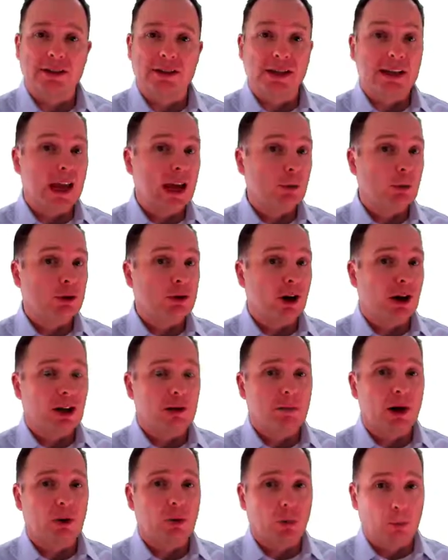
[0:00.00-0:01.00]
Today we're talking
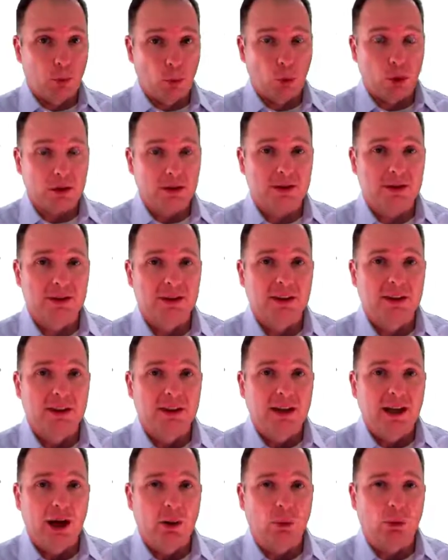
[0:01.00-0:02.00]
about reports,
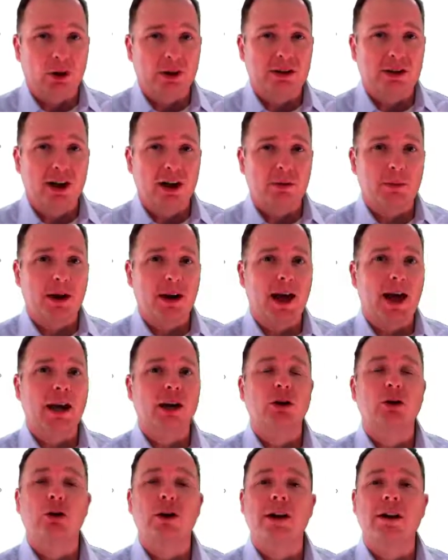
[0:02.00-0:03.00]
and we're going to talk about how
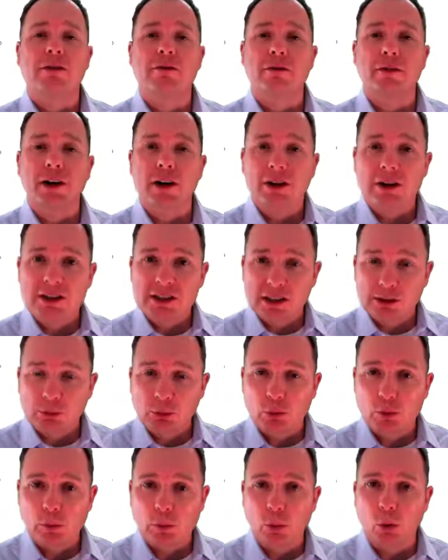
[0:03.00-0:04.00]
to create a very
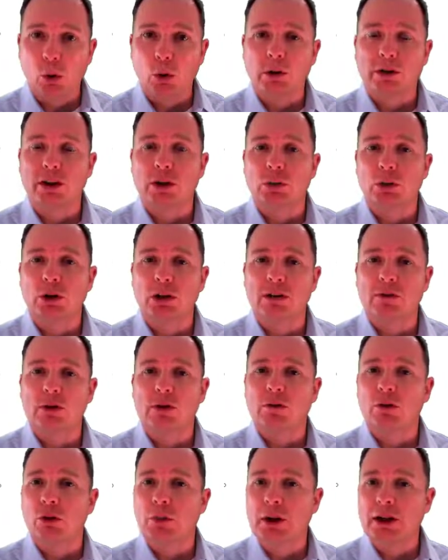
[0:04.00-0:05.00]
simple report that will give you
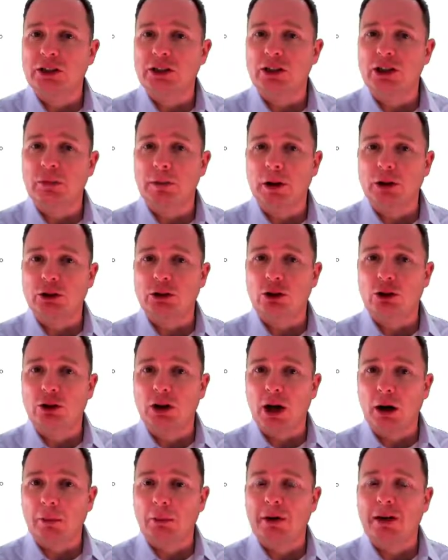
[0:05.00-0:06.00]
information about your
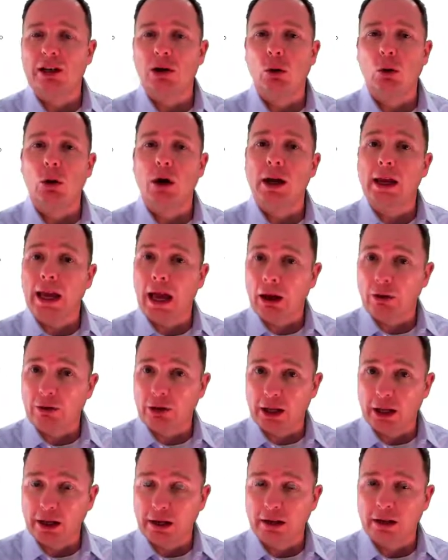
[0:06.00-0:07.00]
company or account
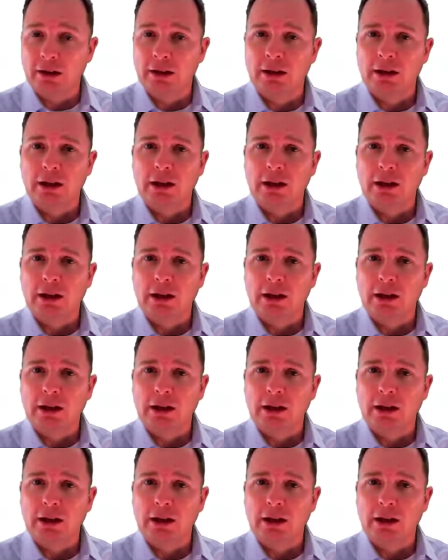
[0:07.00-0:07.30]
data